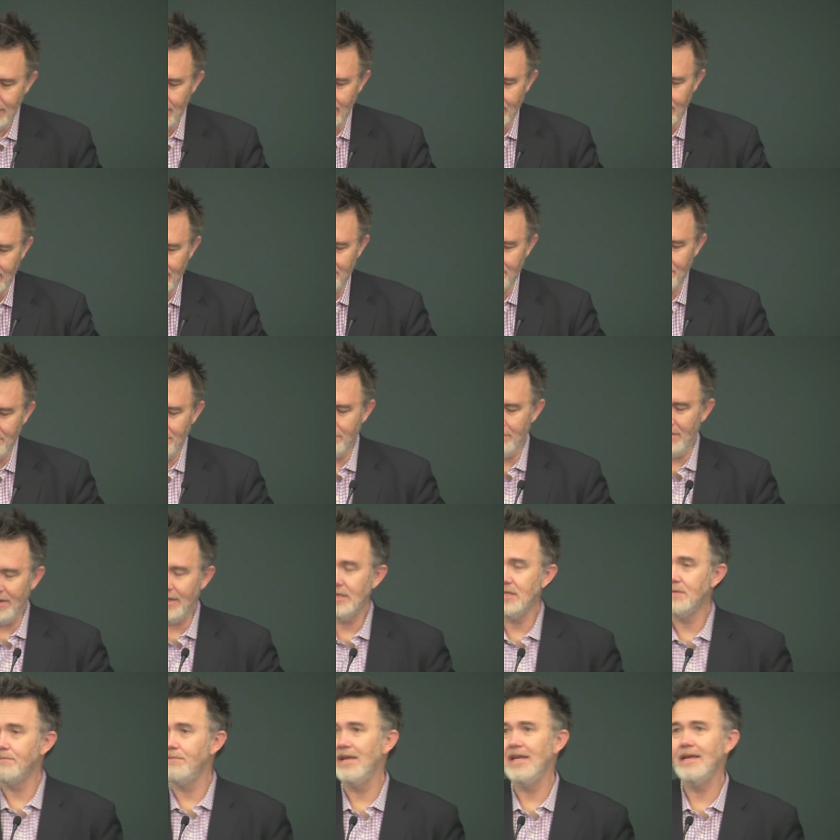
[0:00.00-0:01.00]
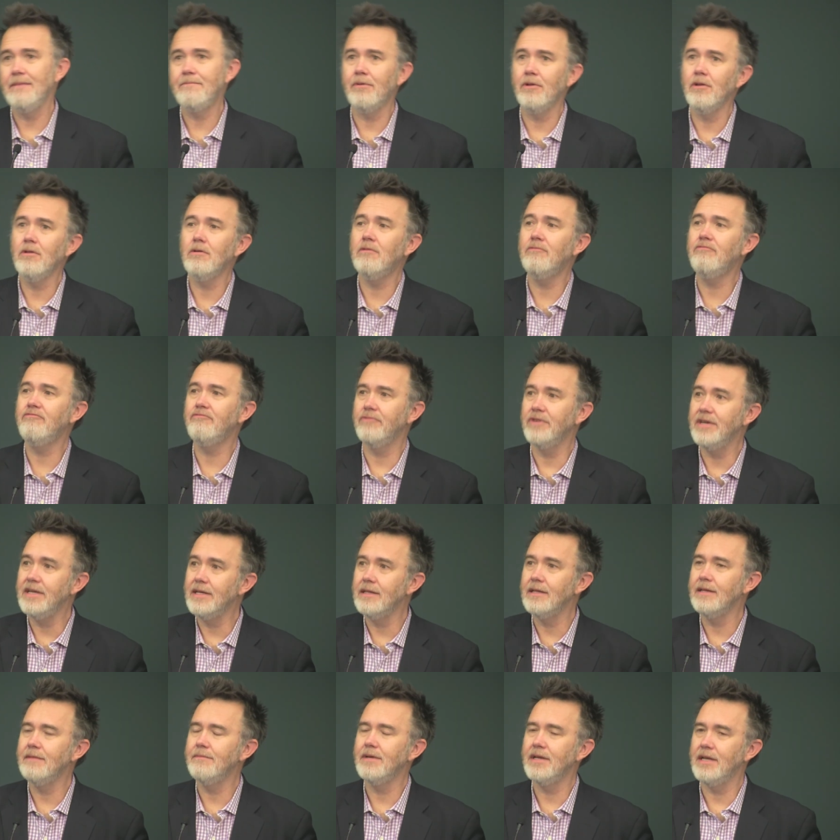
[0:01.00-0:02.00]
Um, because people are
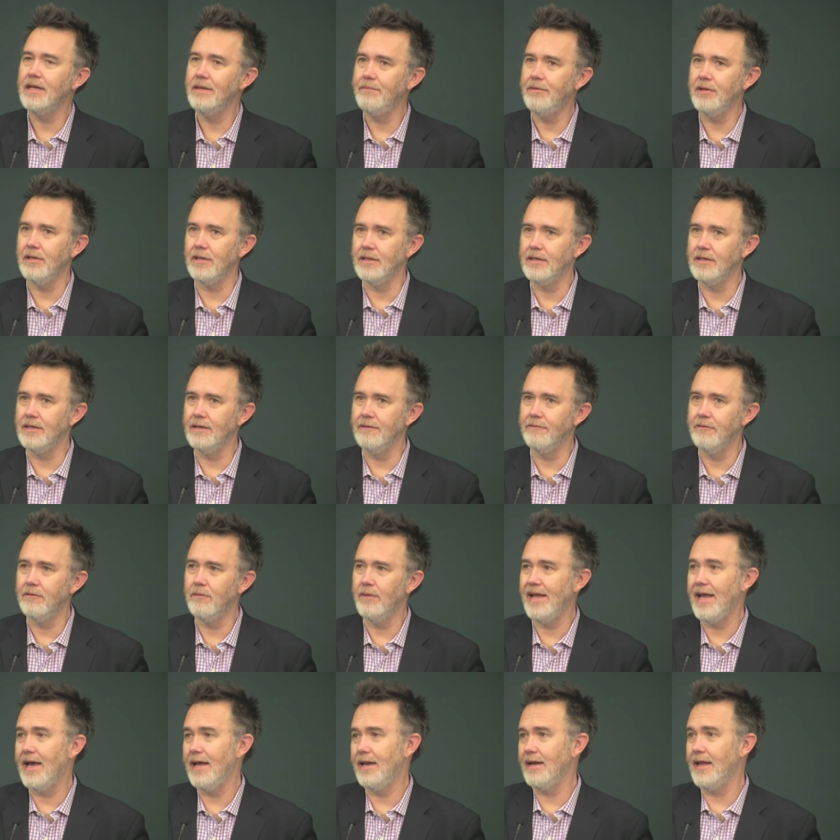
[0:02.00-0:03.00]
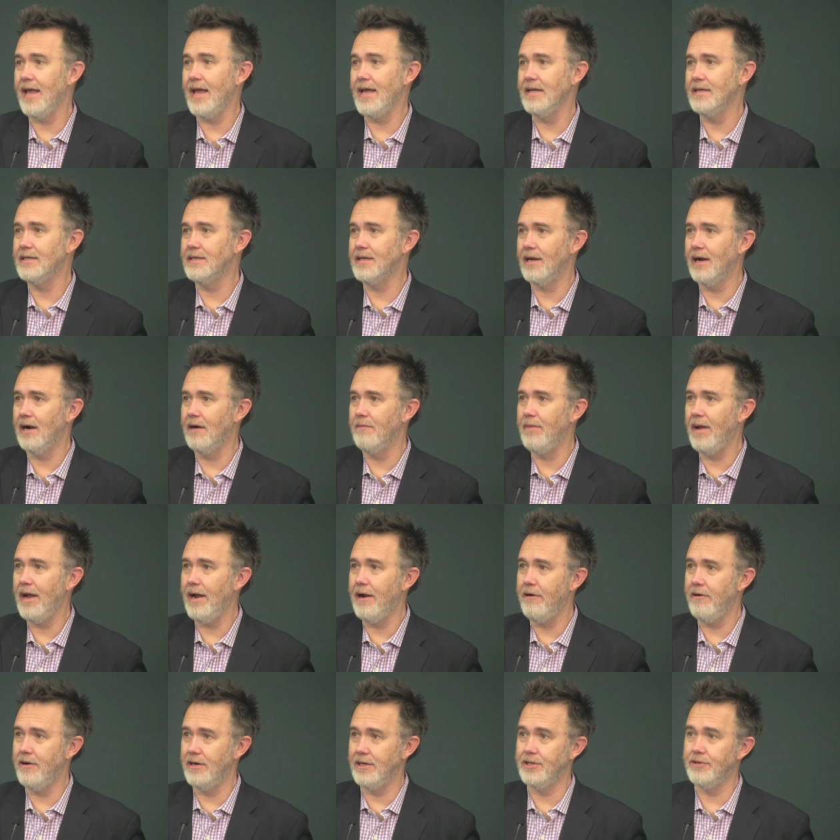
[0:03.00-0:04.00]
really manipulative. We had a case in our
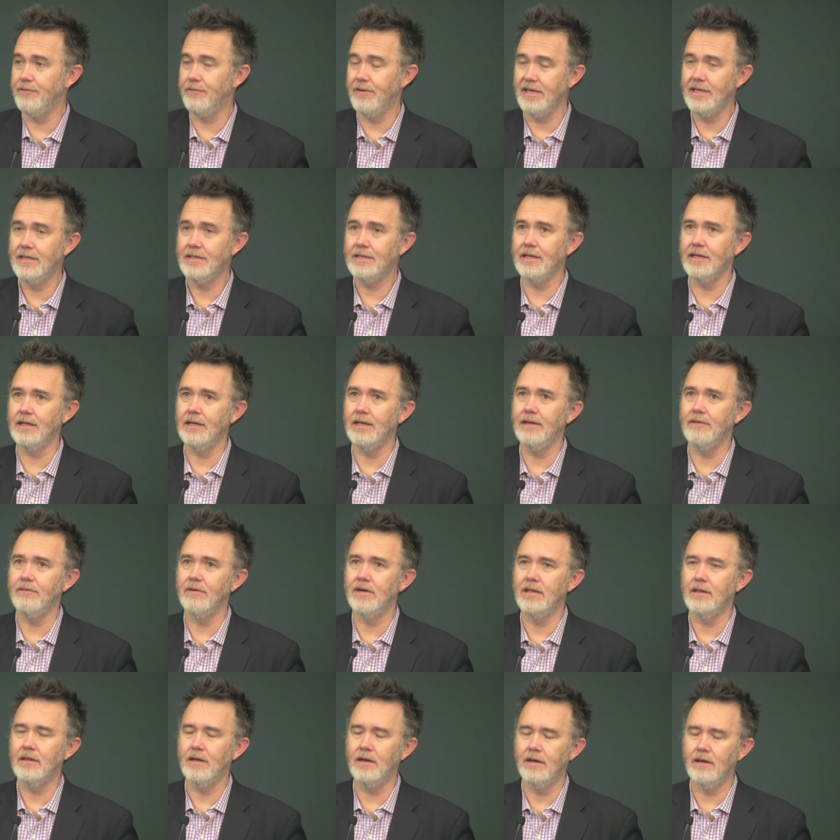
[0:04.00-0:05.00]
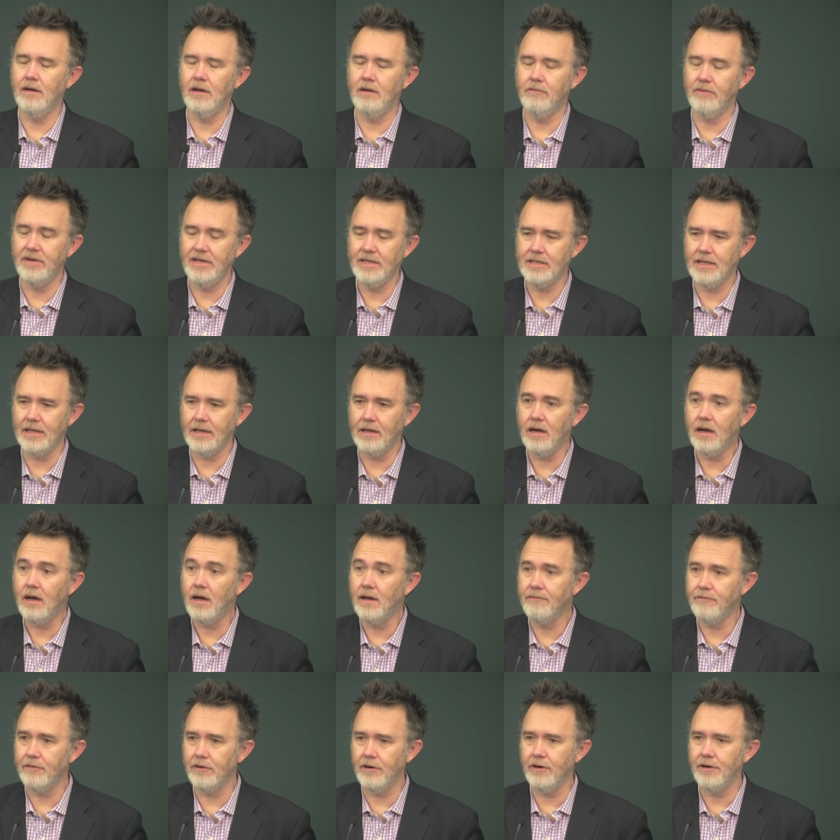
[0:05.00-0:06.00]
parish recently with a, a recent
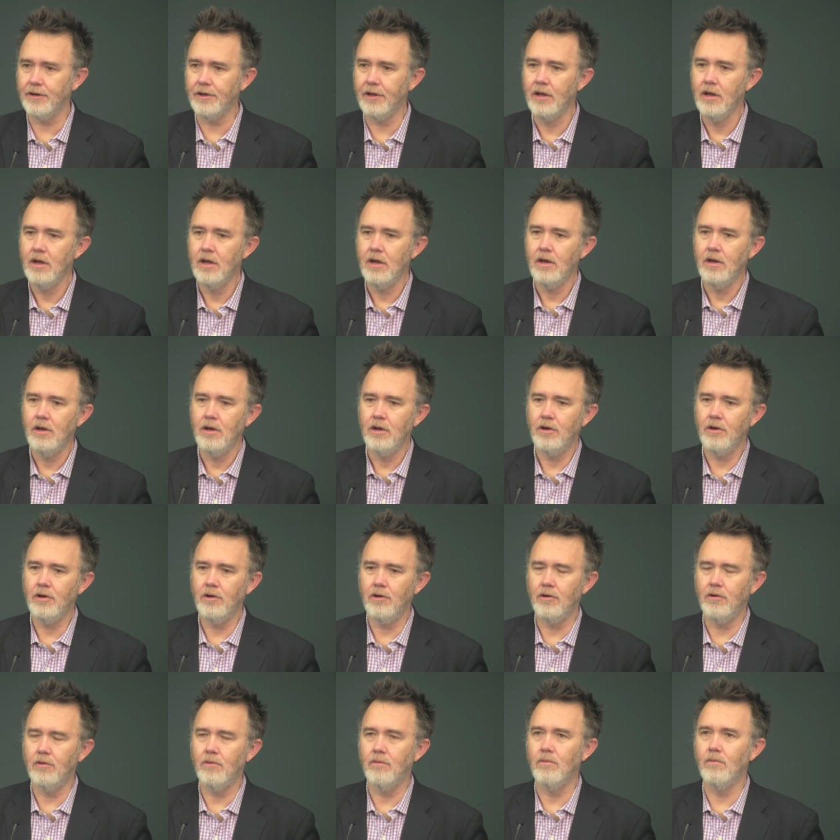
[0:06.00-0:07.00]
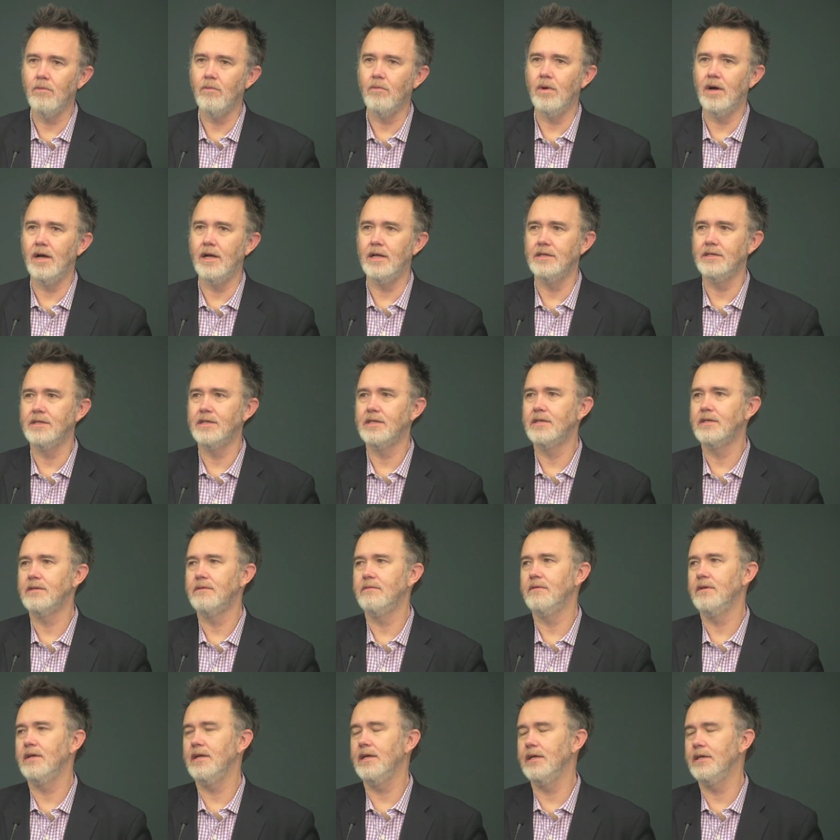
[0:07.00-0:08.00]
convert who
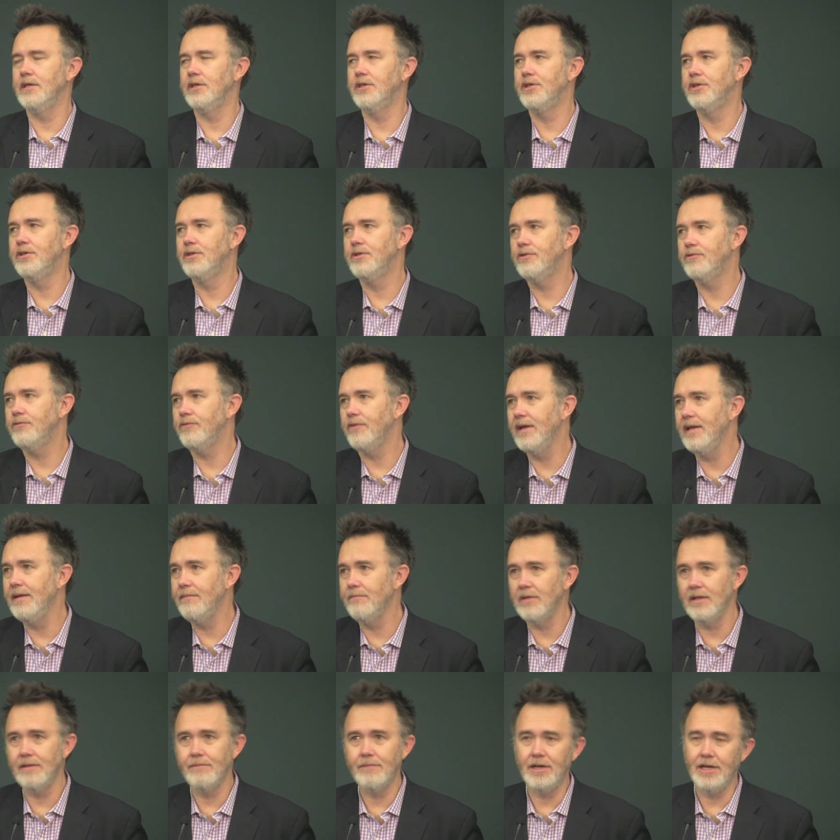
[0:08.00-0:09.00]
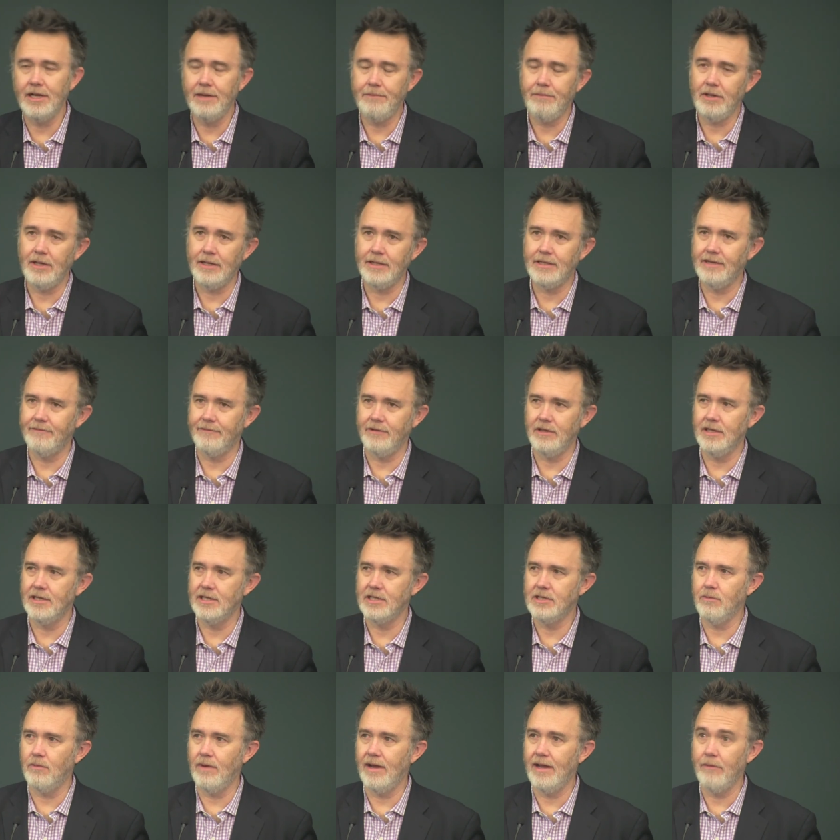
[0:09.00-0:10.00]
was extremely manipulative in
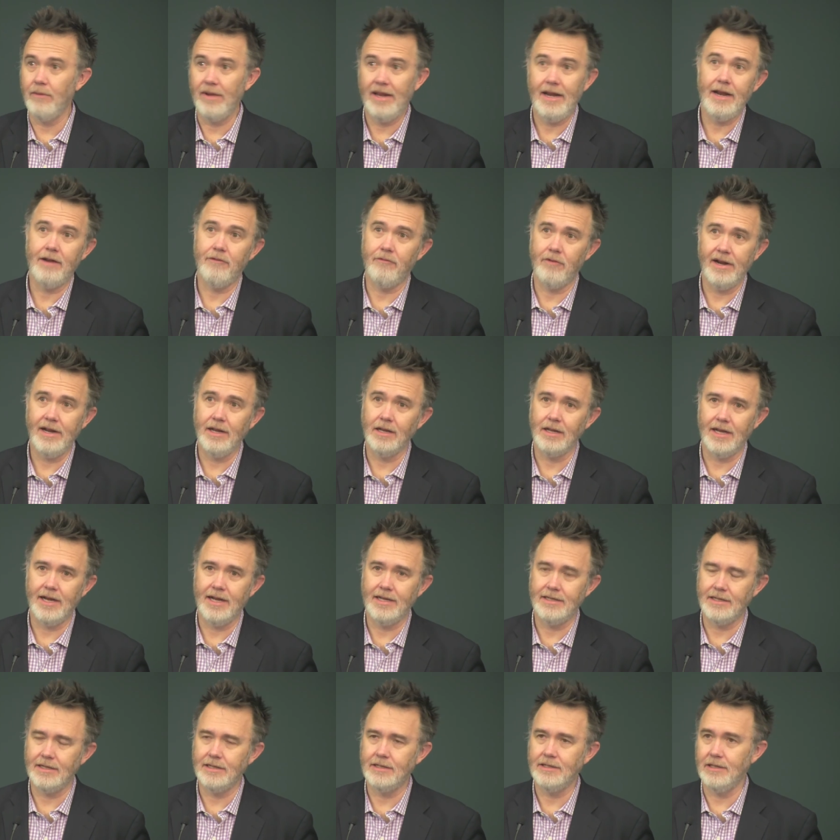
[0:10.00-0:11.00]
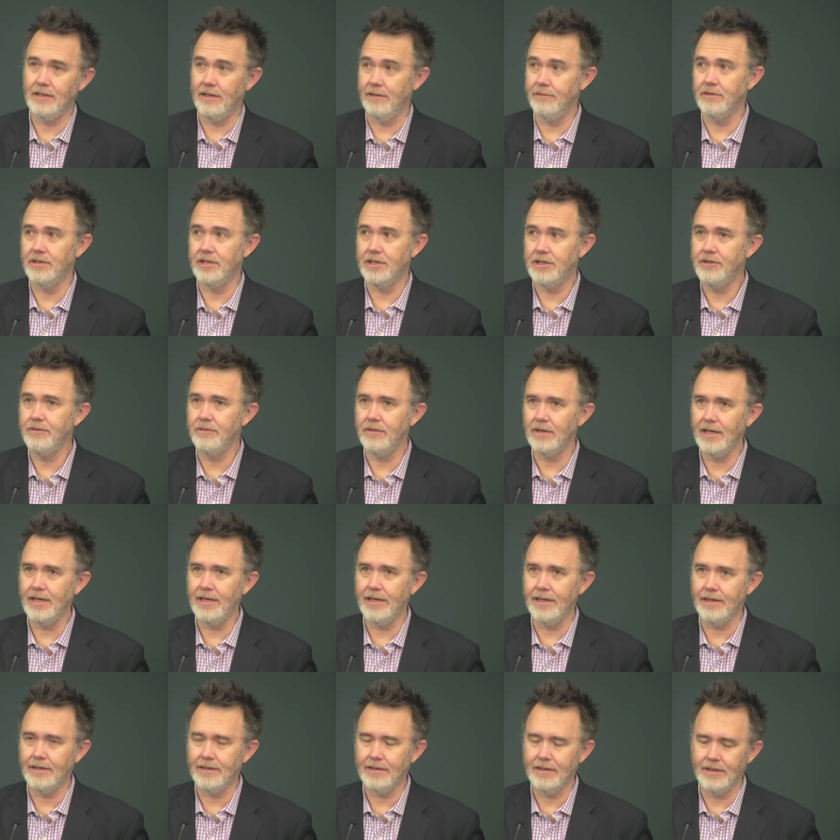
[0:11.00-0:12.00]
this way. We didn't realize it till it was too
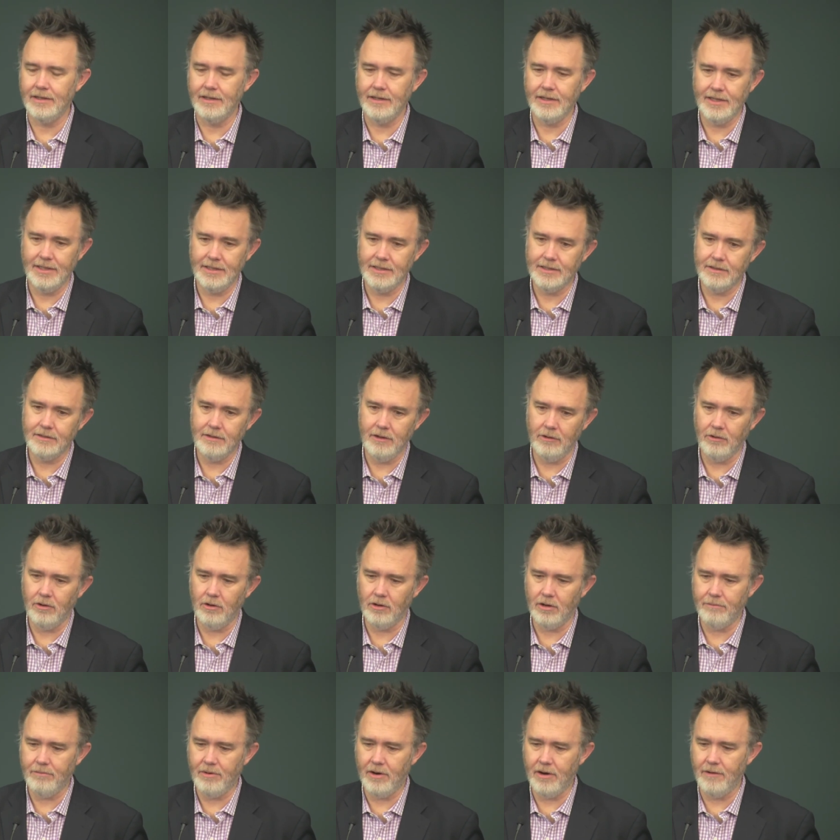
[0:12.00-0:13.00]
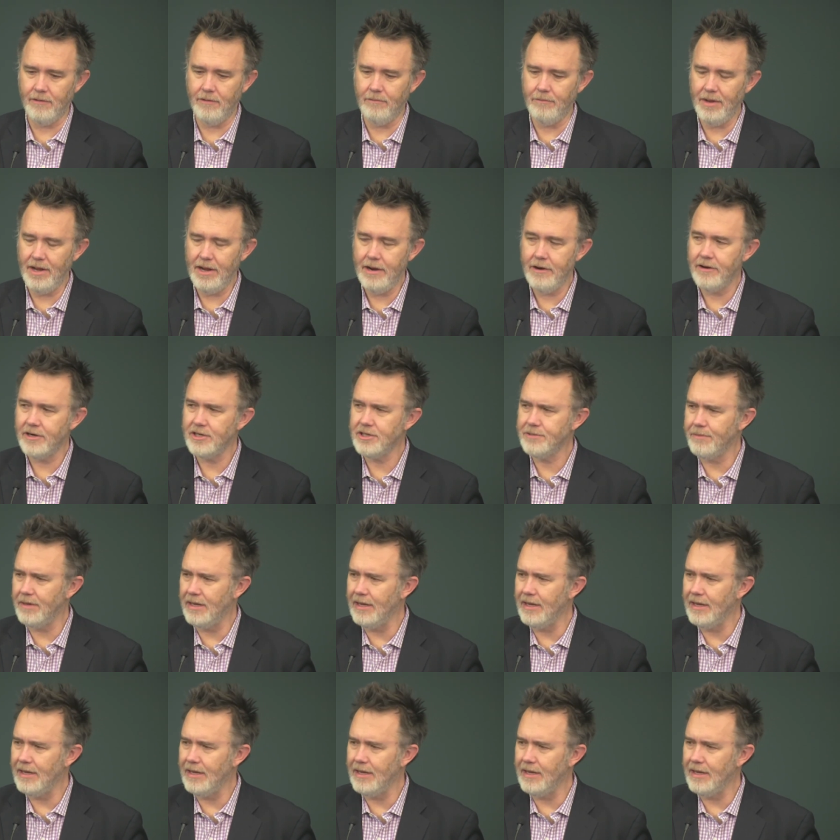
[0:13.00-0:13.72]
late, and he's no longer part of the parish.